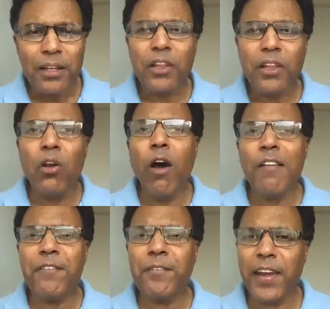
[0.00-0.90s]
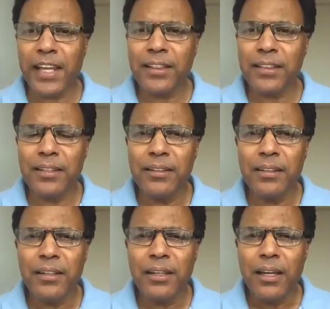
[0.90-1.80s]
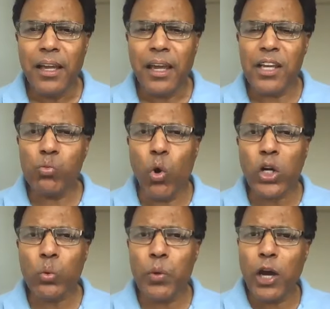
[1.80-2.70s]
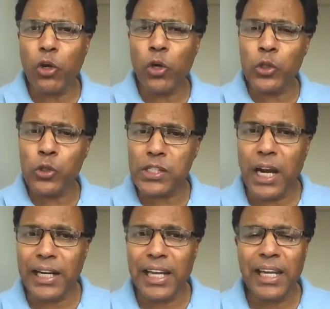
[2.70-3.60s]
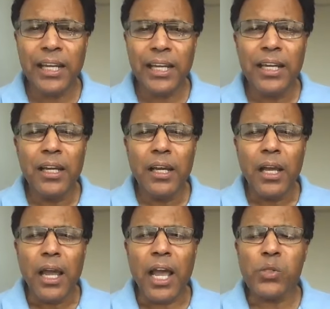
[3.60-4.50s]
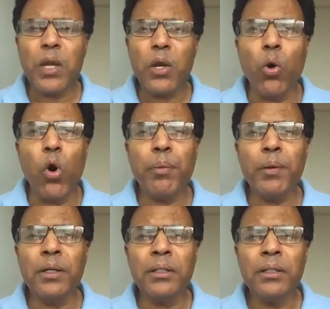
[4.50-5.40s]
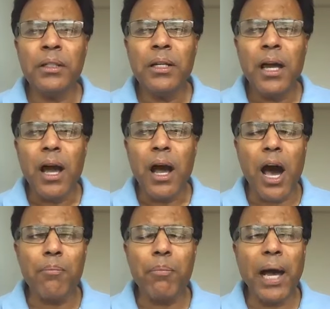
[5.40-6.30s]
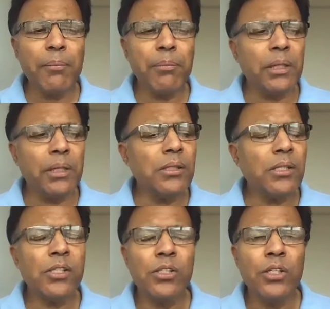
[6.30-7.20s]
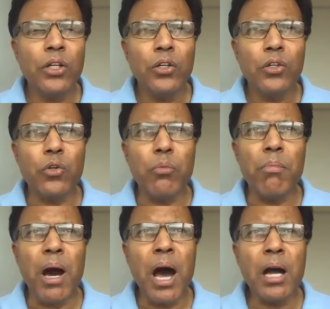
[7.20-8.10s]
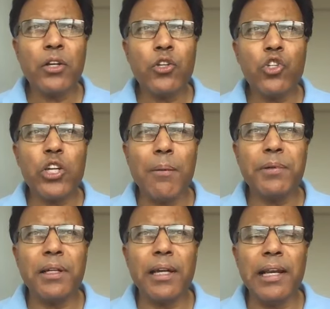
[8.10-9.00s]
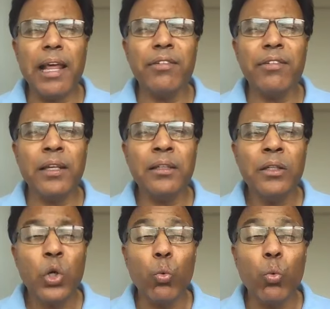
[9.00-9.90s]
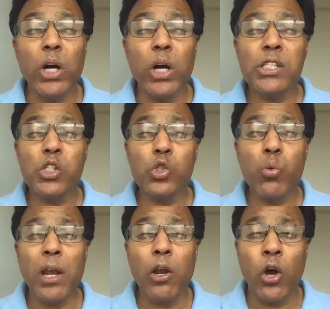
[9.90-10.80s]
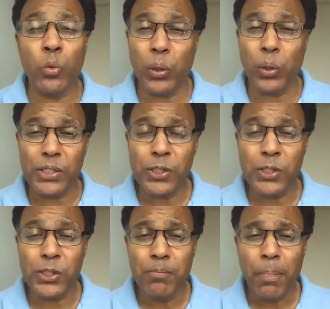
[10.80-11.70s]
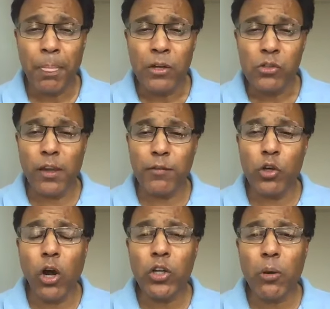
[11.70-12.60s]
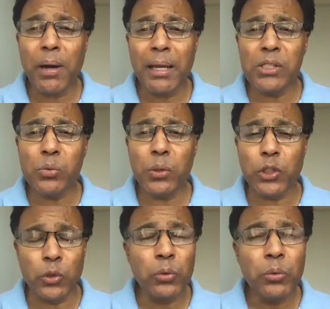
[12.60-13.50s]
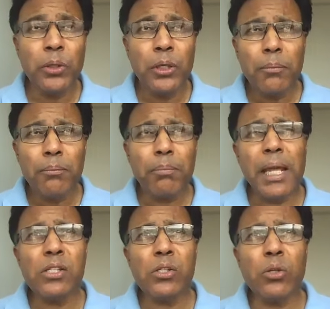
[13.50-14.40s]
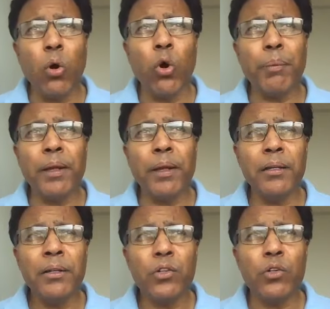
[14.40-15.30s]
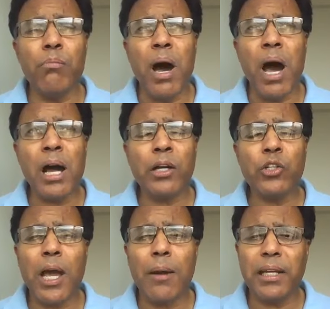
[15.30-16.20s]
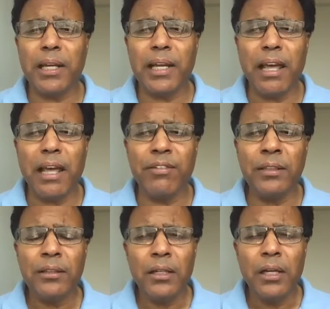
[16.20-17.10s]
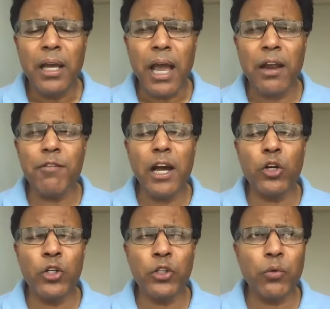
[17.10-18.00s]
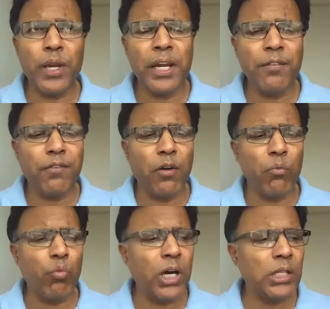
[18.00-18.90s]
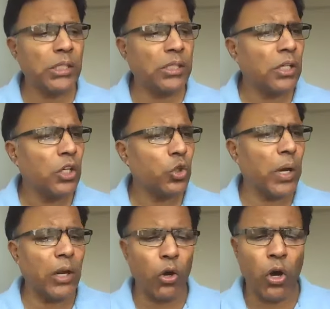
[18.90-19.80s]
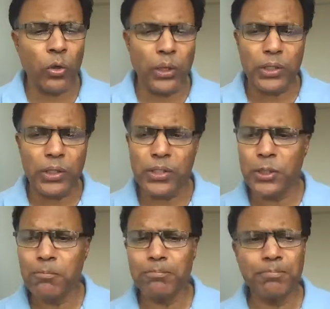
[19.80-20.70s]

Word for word: The law of faith is what we are going to study as we open our Bibles to Mark chapter 11, verse 12 onwards. So, if you got your Bibles with you, please open to Mark chapter 11, and we are going to read from verse 12 onwards.